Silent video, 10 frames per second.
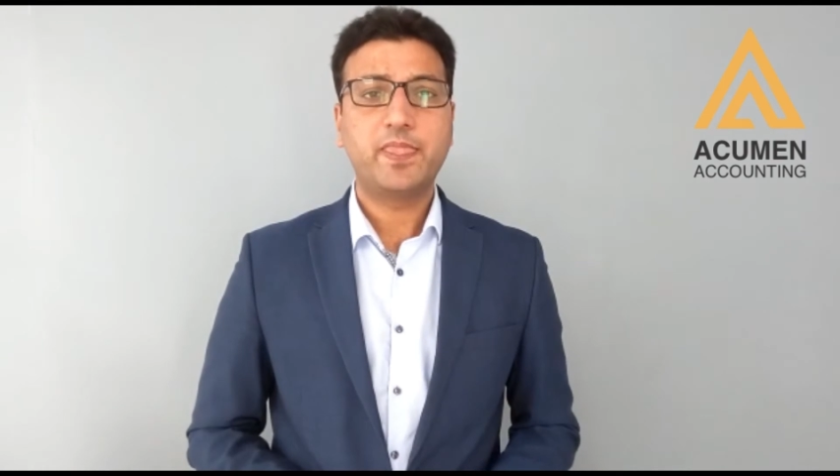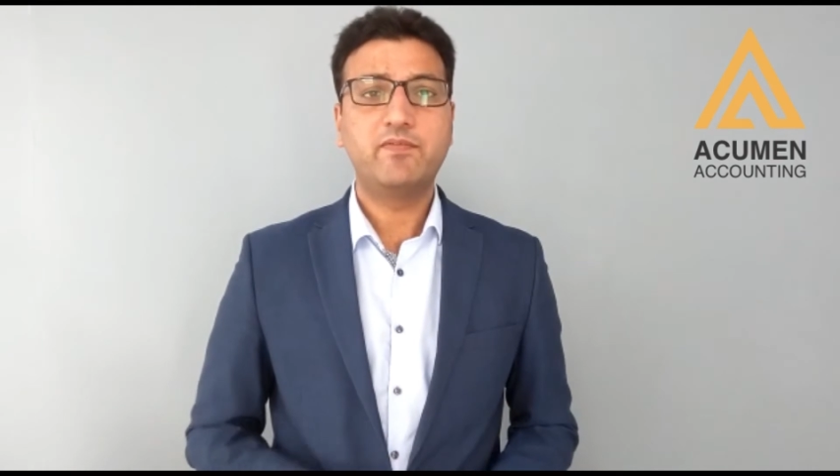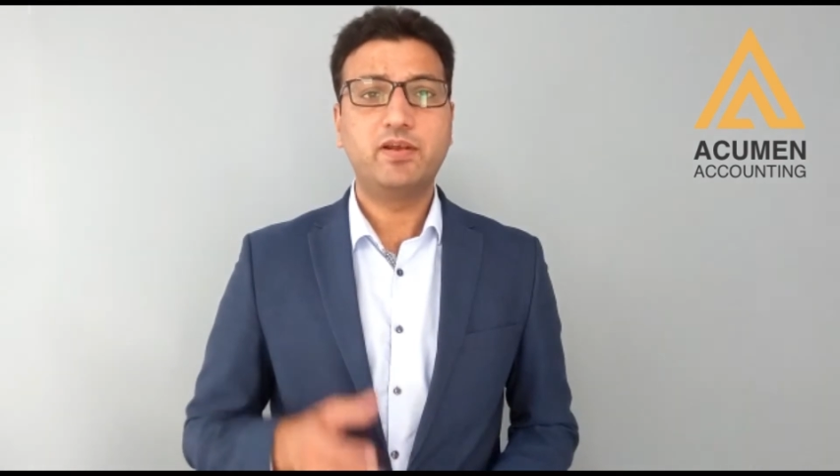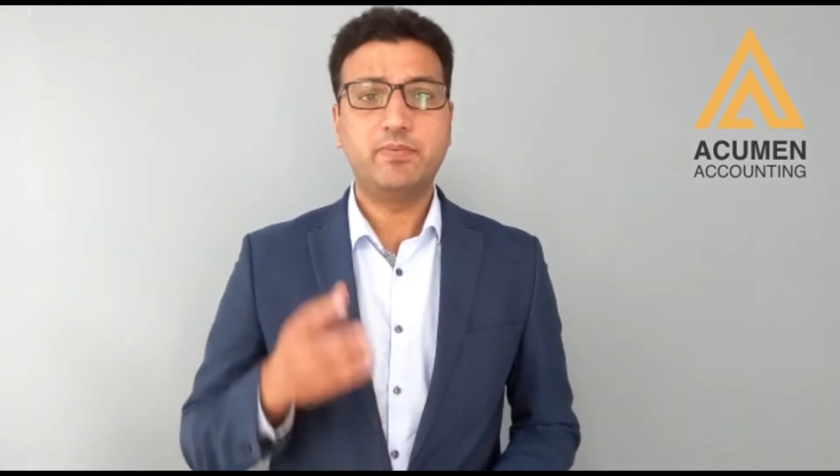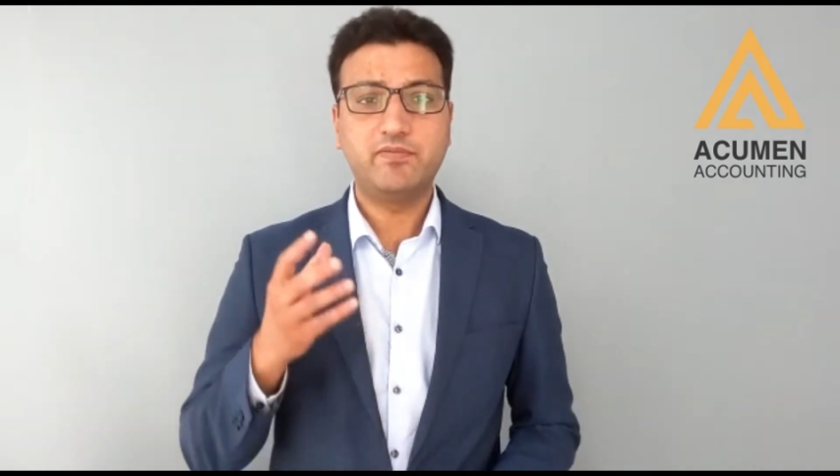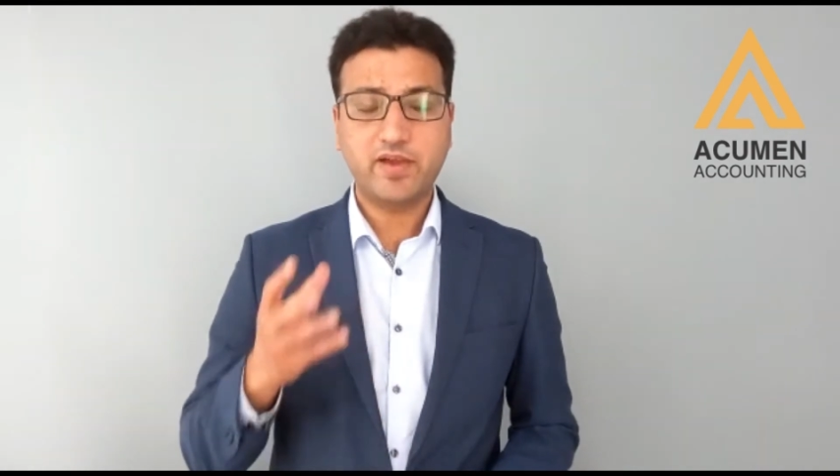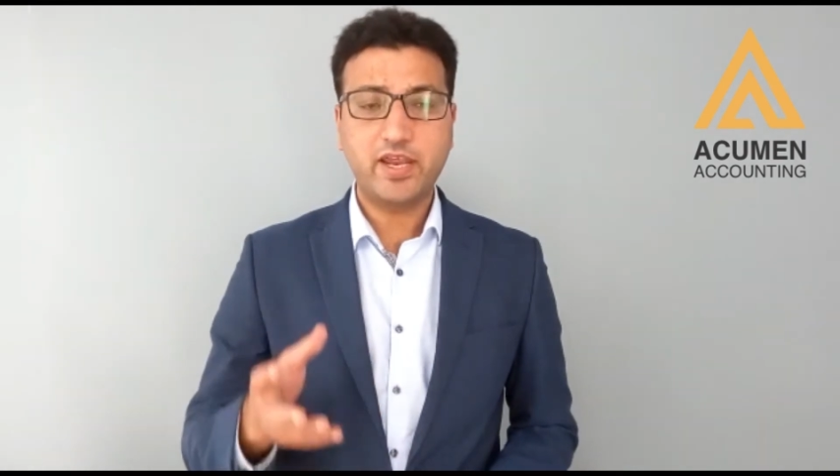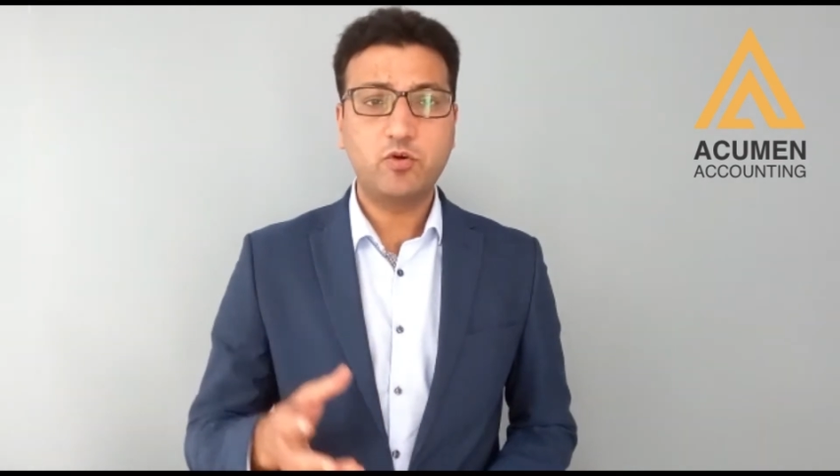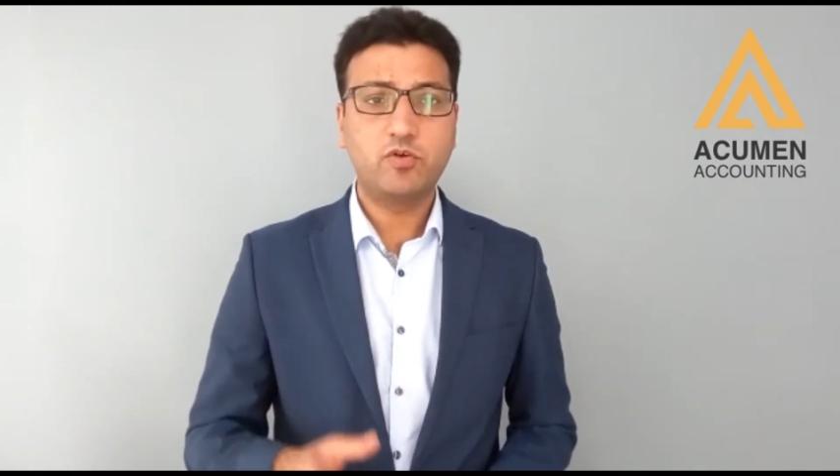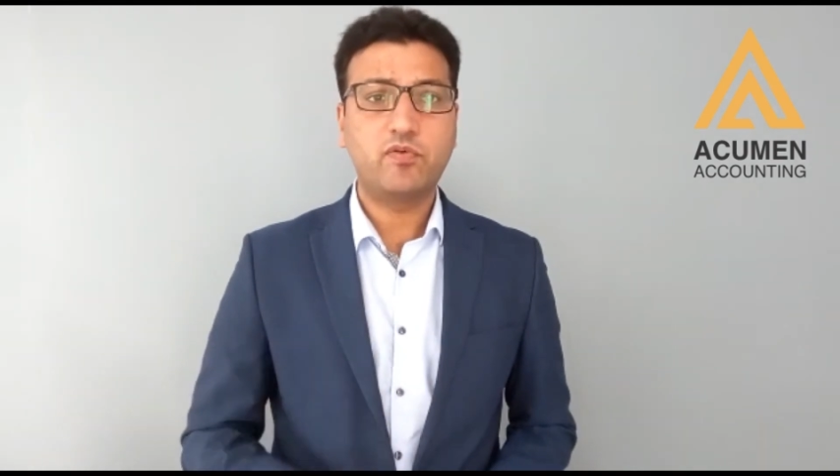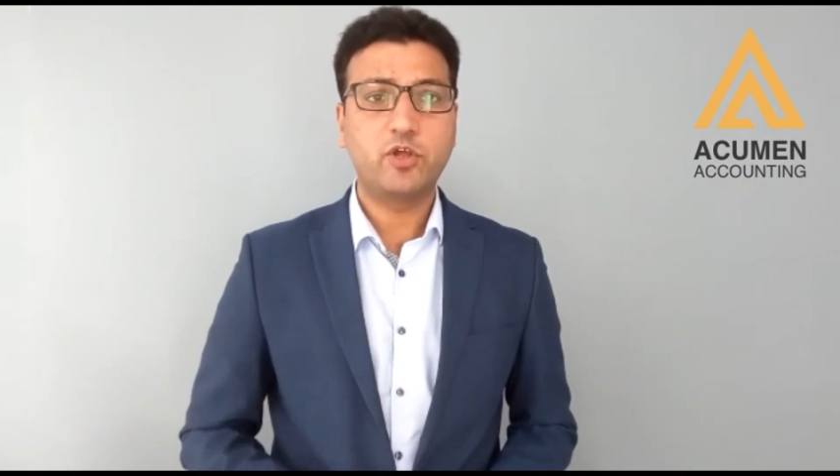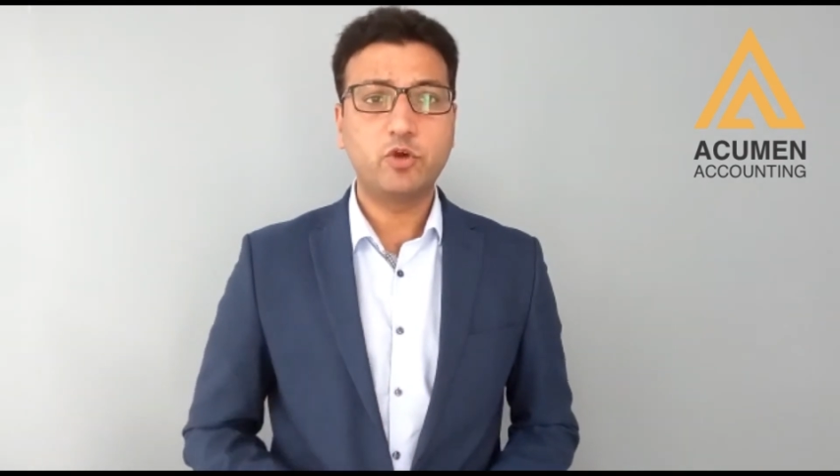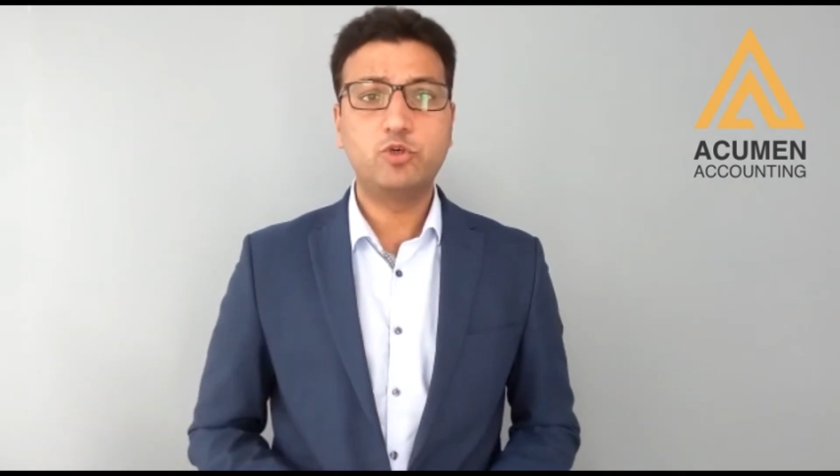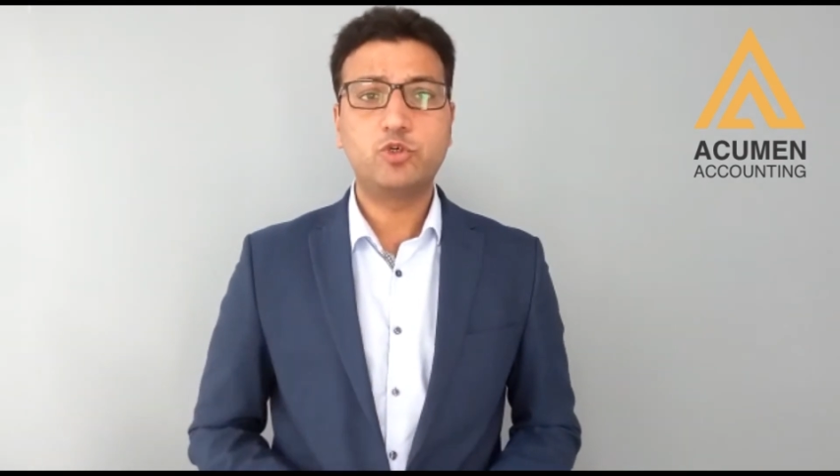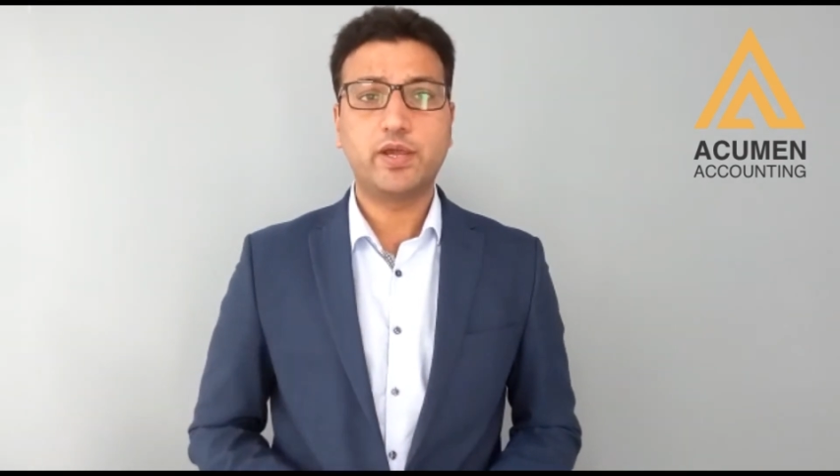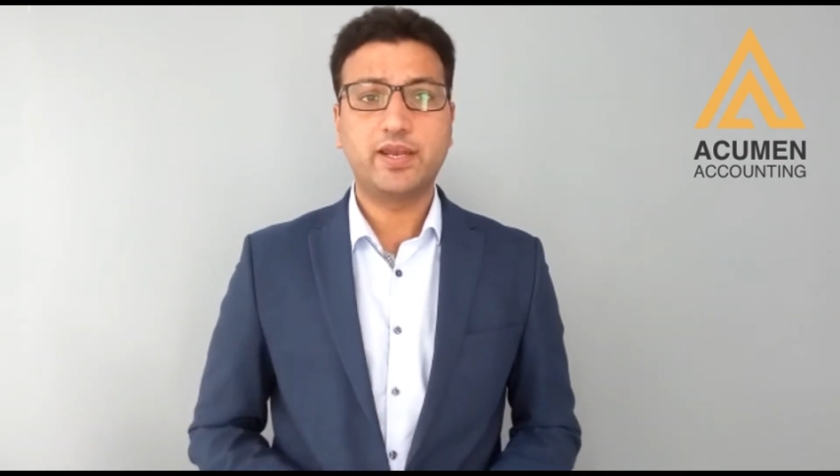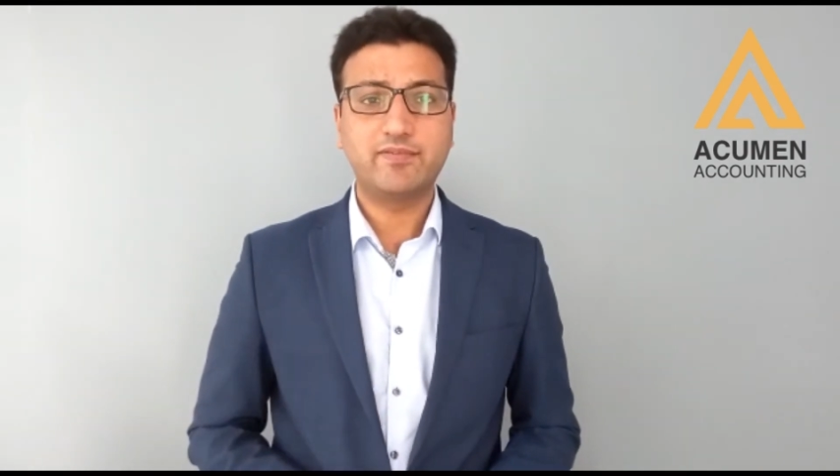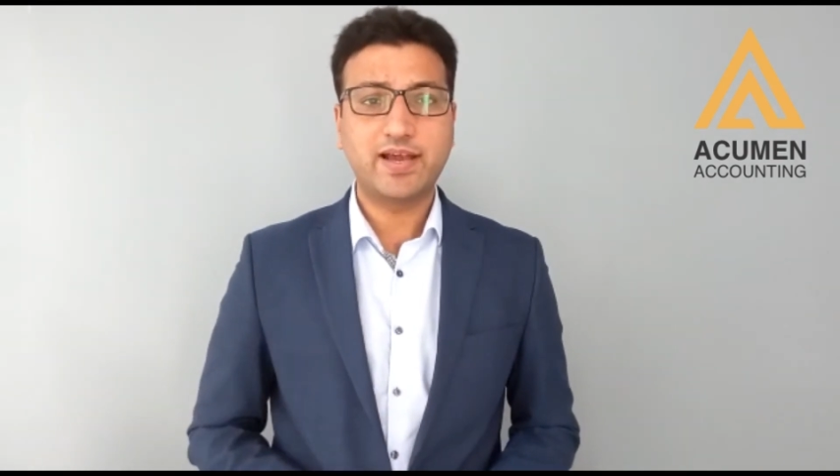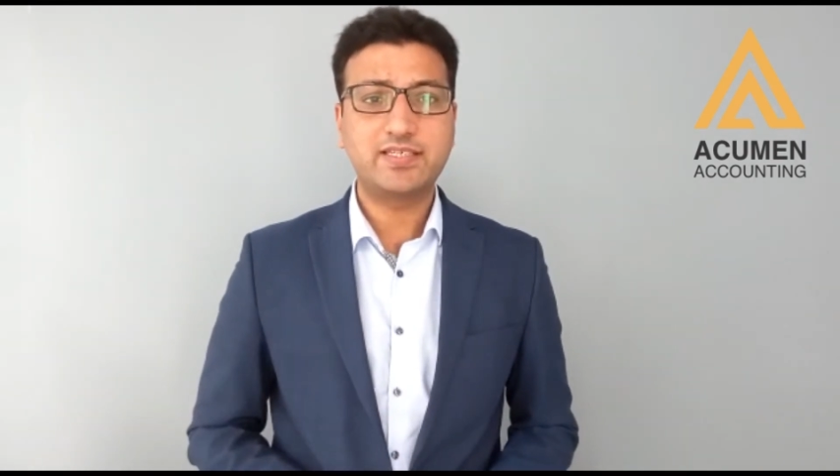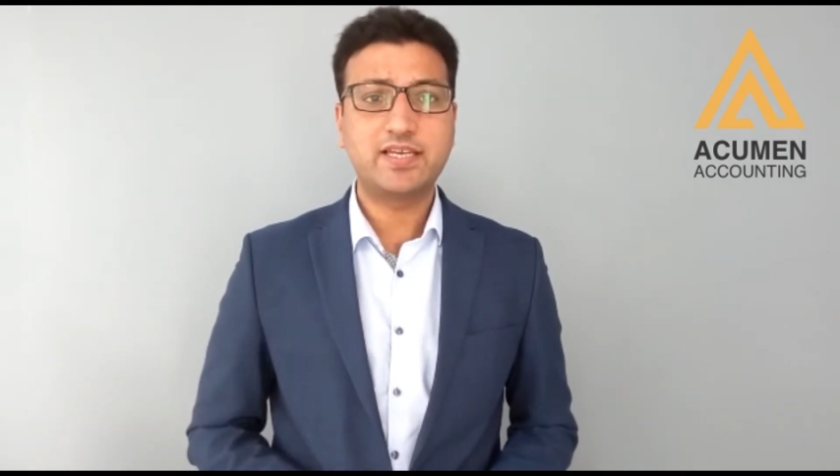it will be very good for you to
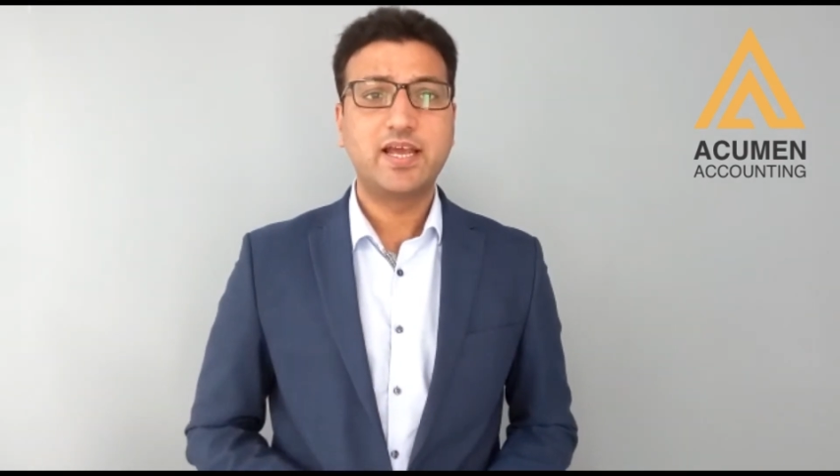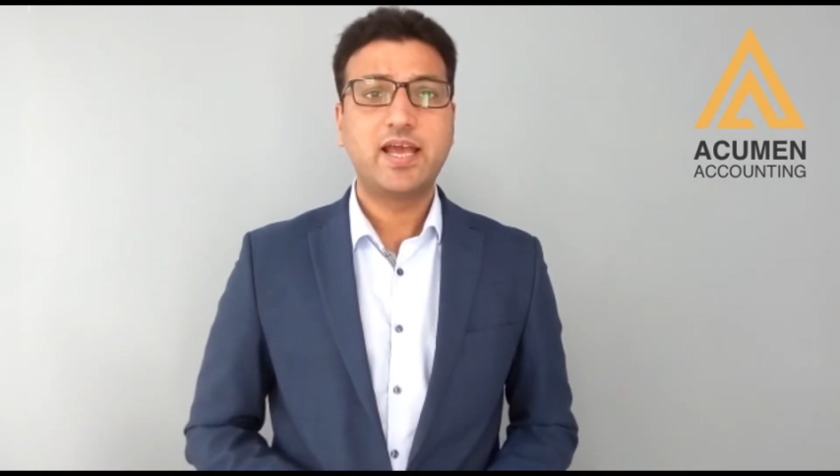invest,